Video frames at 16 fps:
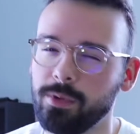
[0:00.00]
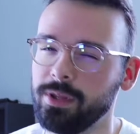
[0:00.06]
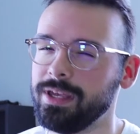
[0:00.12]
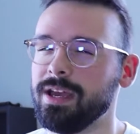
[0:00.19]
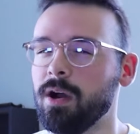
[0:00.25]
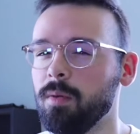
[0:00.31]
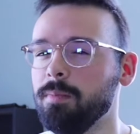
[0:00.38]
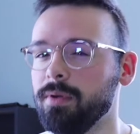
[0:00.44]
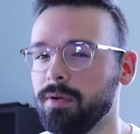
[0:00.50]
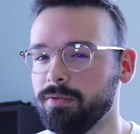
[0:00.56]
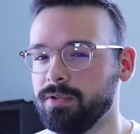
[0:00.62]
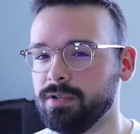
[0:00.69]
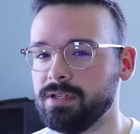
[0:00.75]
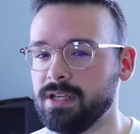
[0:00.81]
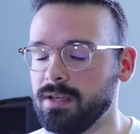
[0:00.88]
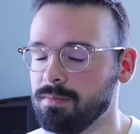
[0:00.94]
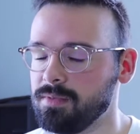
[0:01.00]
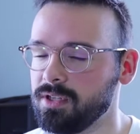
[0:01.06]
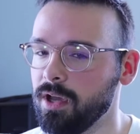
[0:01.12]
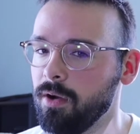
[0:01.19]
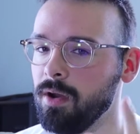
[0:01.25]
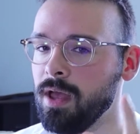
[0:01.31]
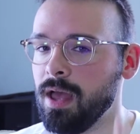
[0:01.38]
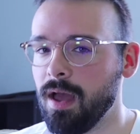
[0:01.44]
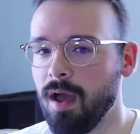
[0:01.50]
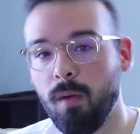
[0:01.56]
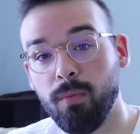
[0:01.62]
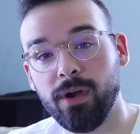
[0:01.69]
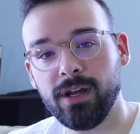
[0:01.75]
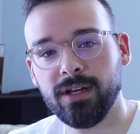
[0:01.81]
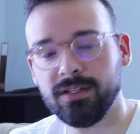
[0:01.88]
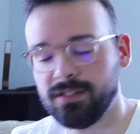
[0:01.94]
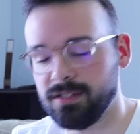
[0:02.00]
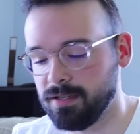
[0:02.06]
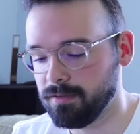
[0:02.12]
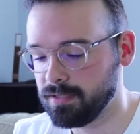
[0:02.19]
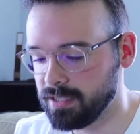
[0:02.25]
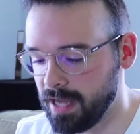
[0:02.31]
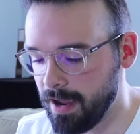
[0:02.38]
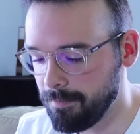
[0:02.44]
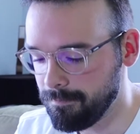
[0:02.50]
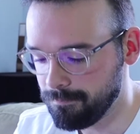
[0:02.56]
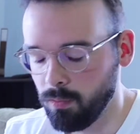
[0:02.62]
really help build your team. So I'm bringing it to you today.